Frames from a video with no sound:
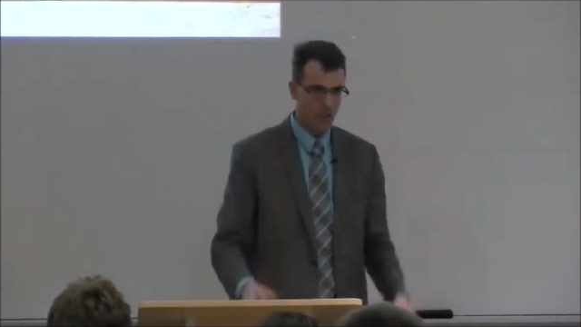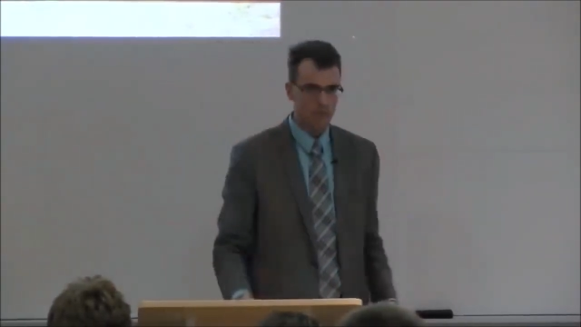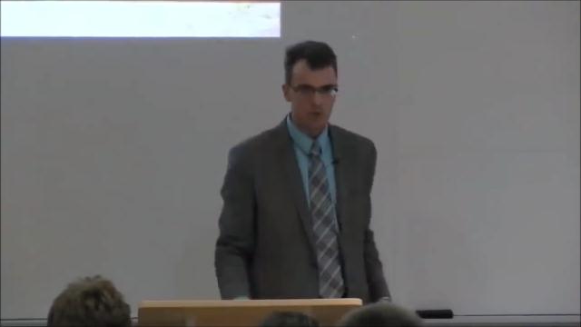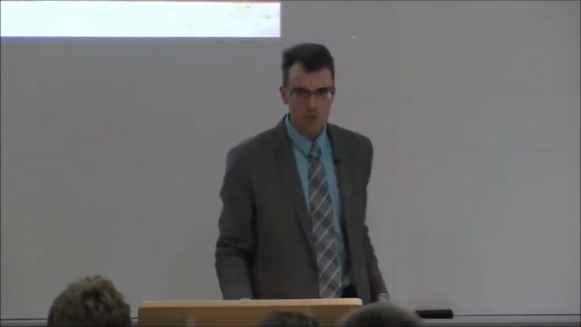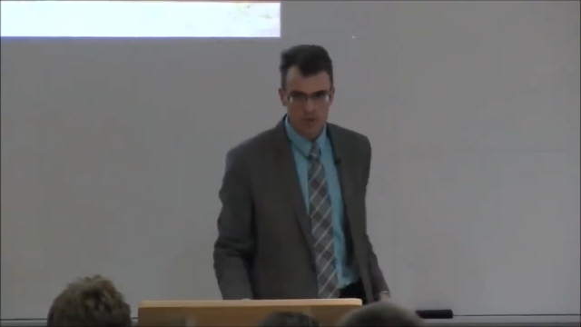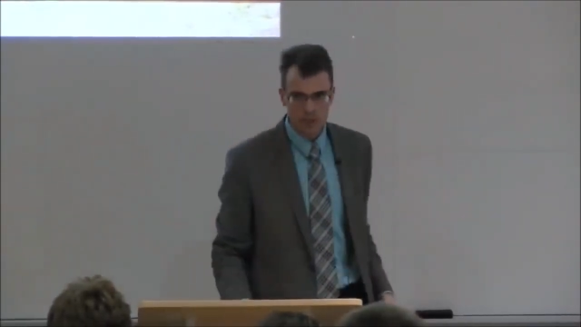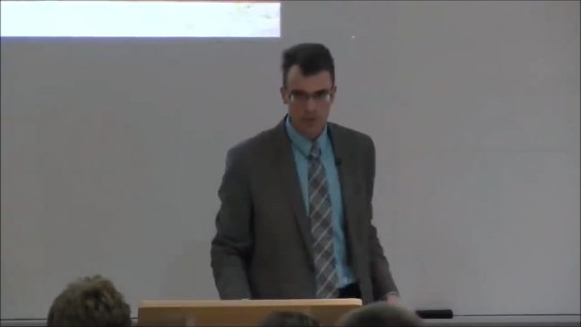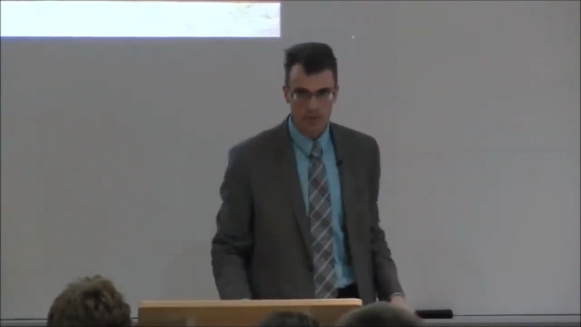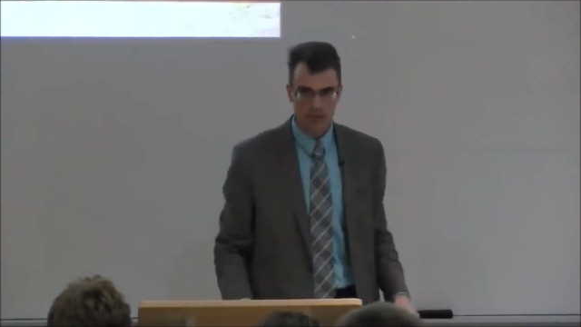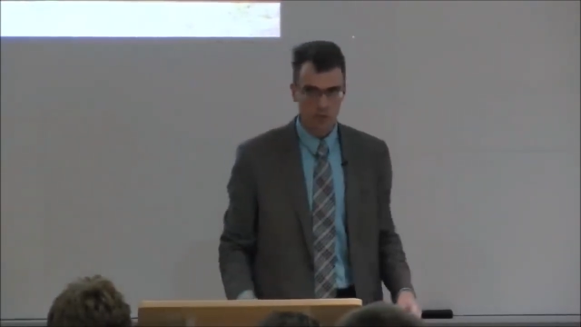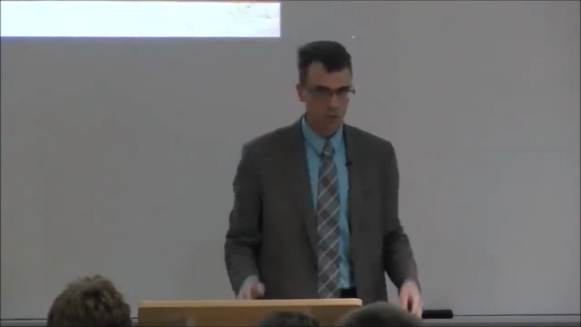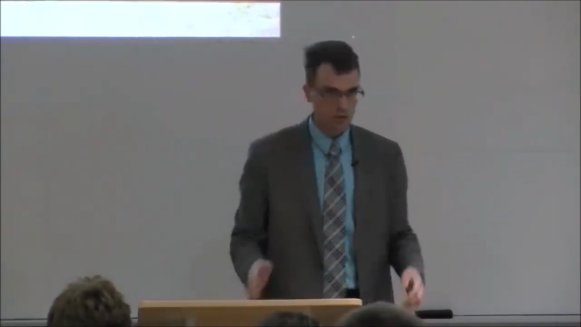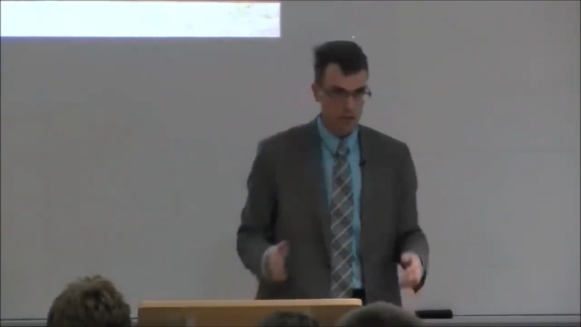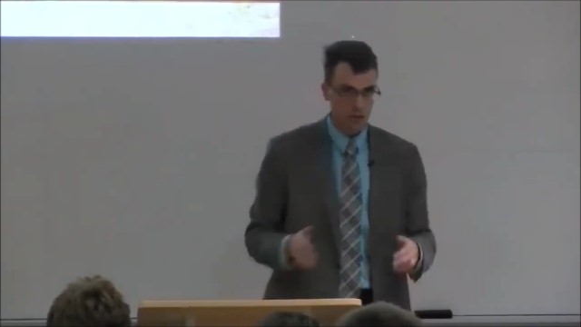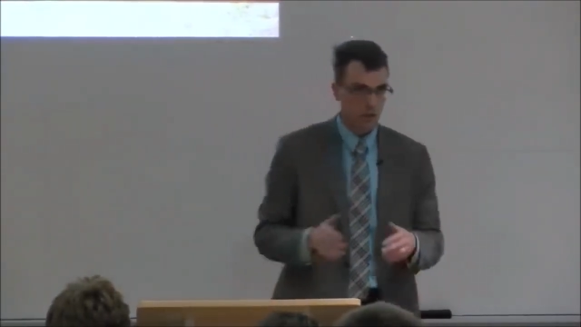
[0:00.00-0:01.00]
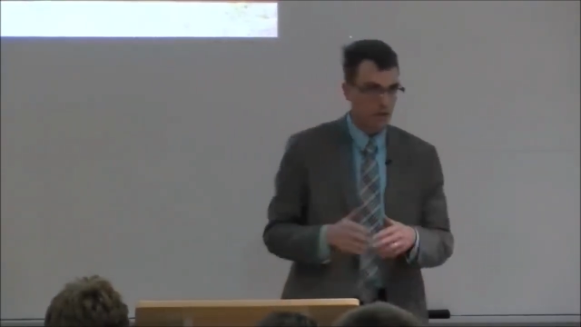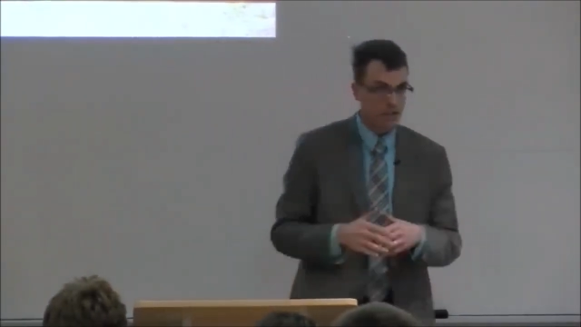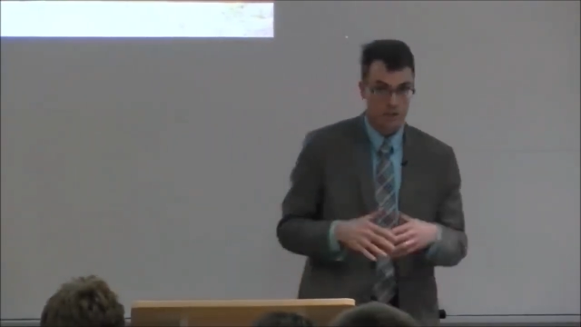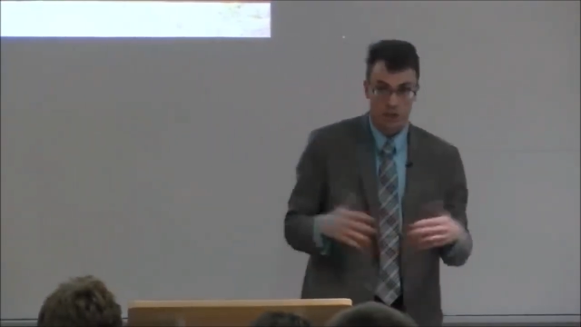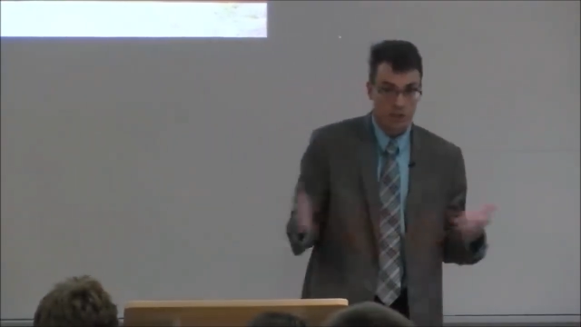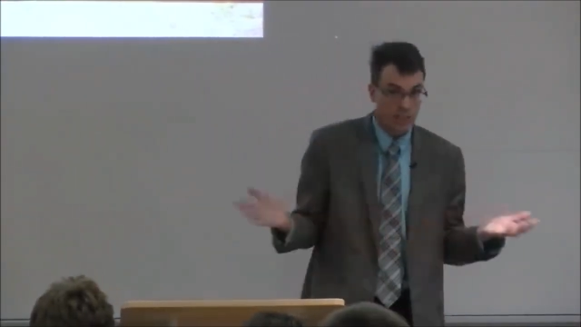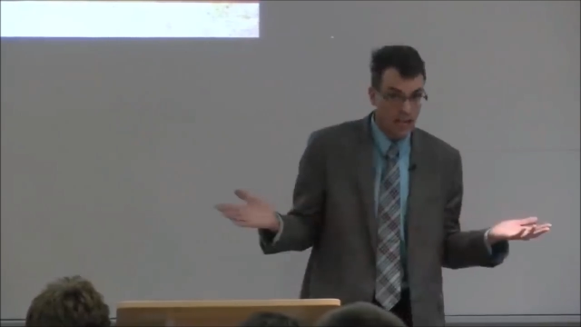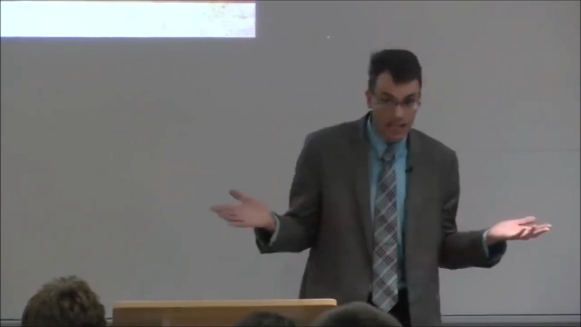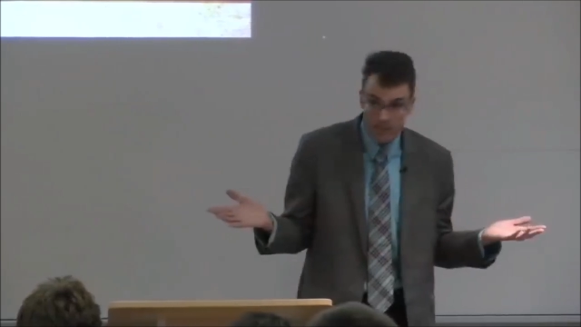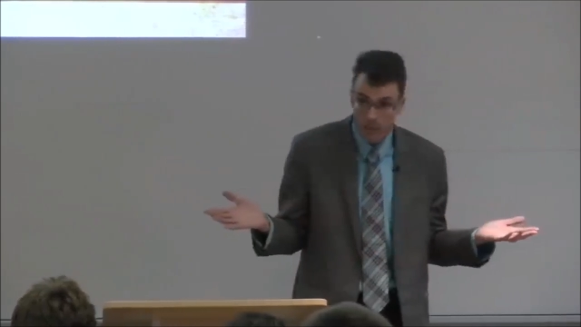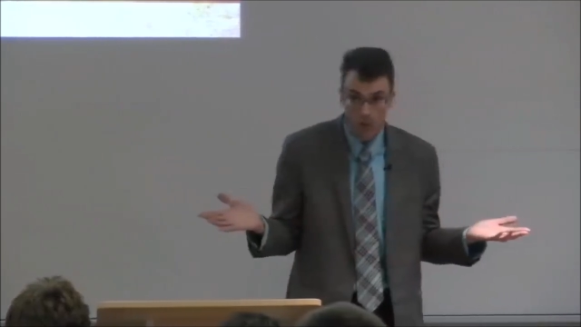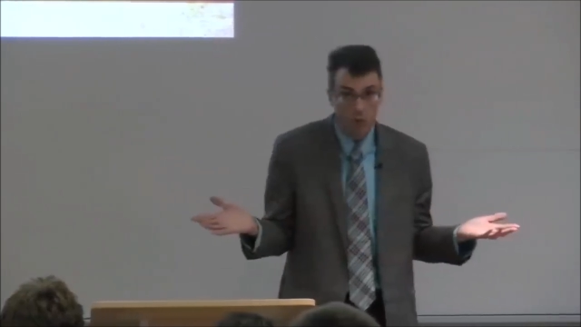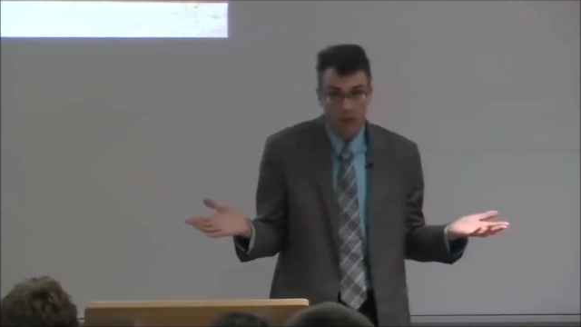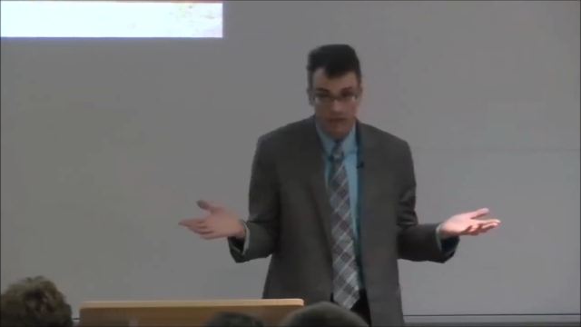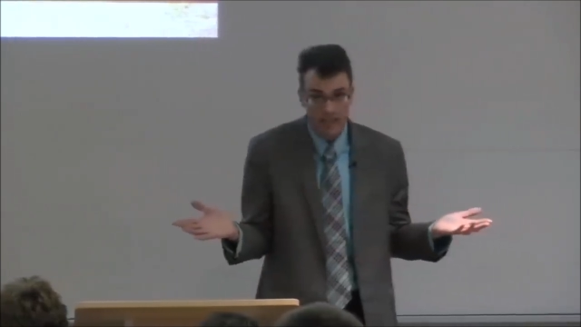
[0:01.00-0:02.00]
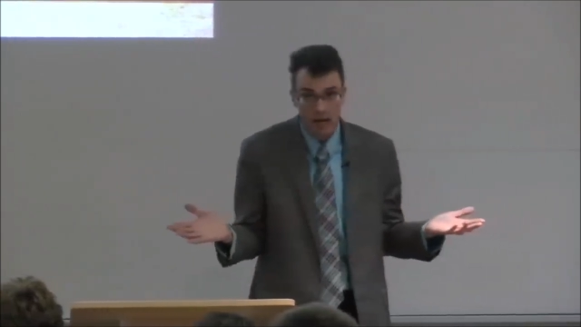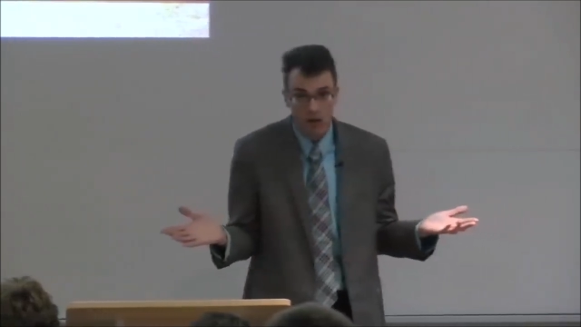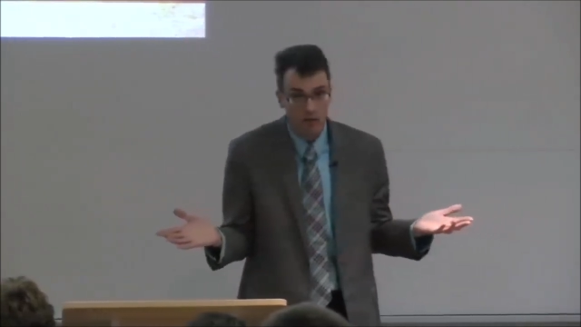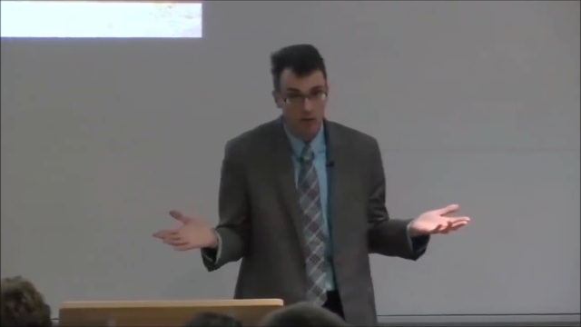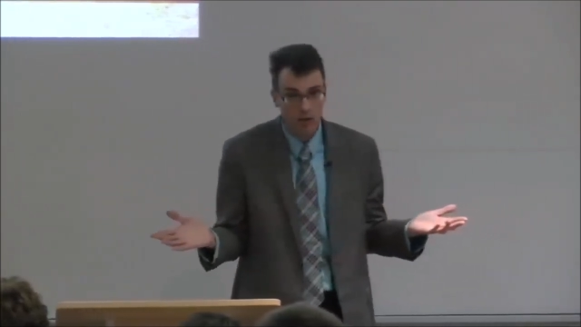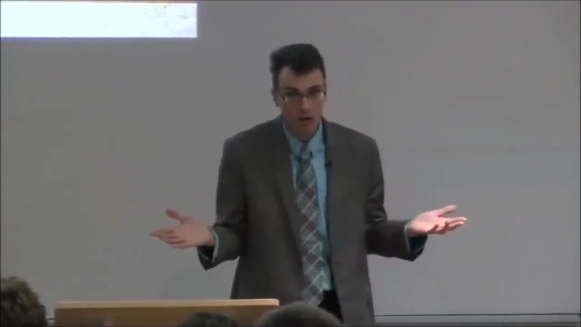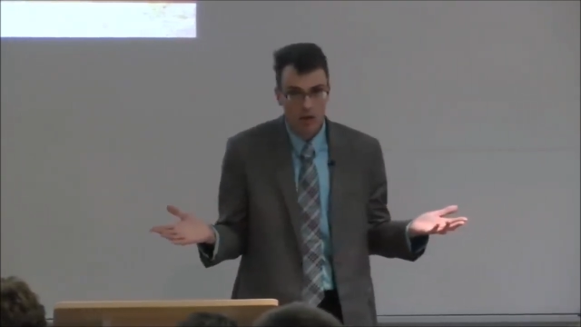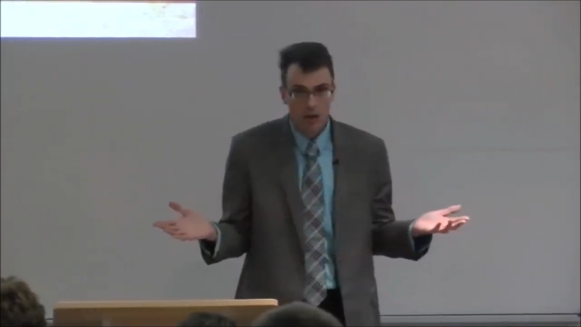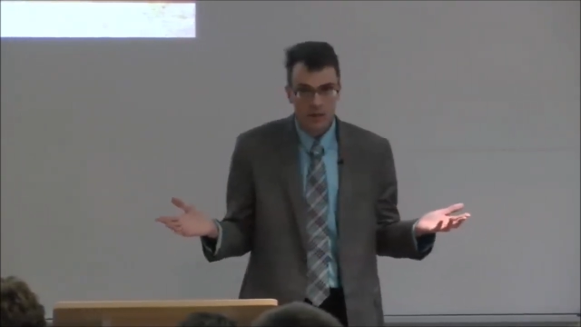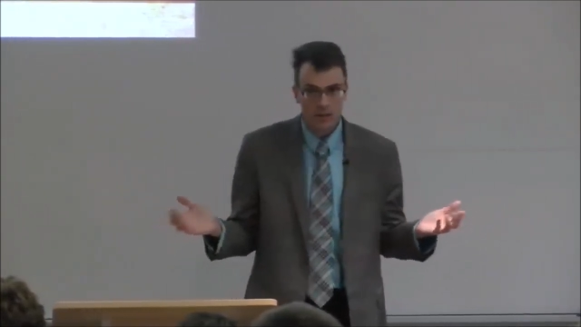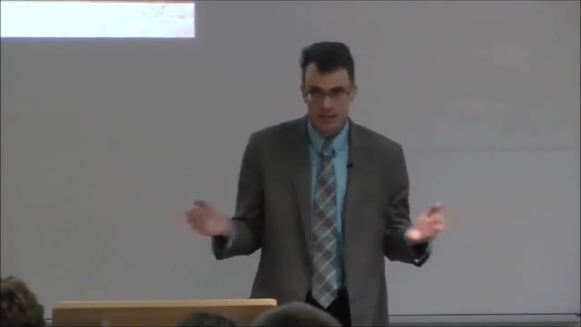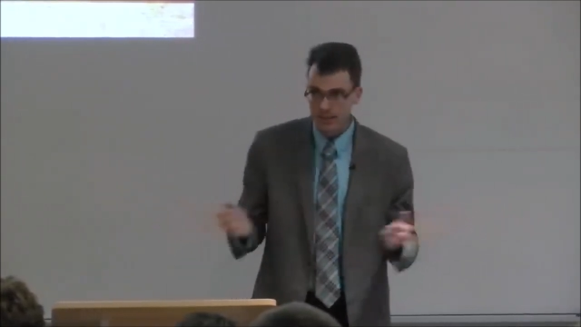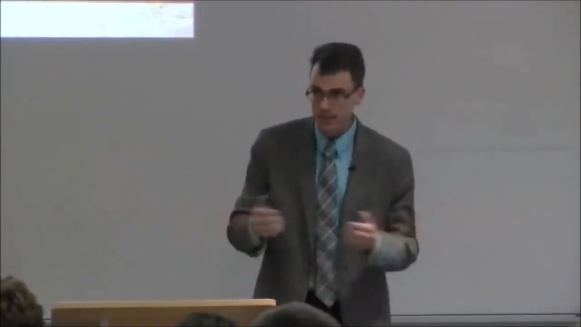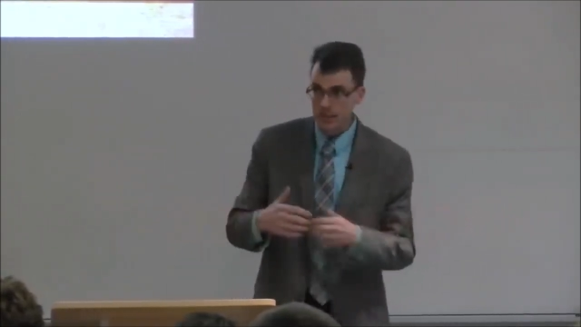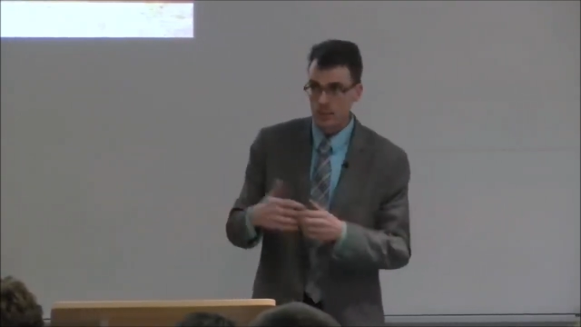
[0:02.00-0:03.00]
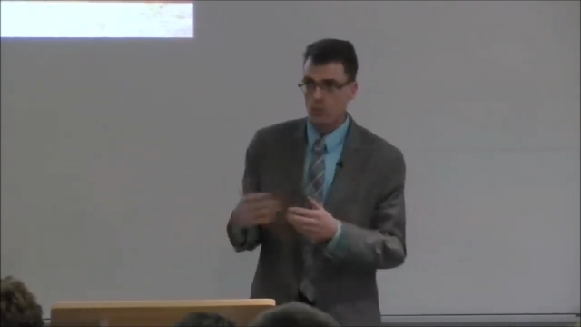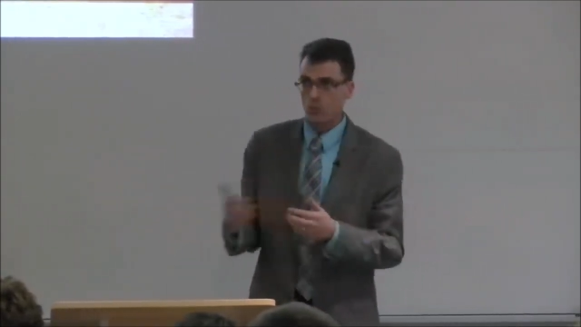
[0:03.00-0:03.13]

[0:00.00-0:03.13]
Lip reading: have used something else. So is the chance that it works out? This isn't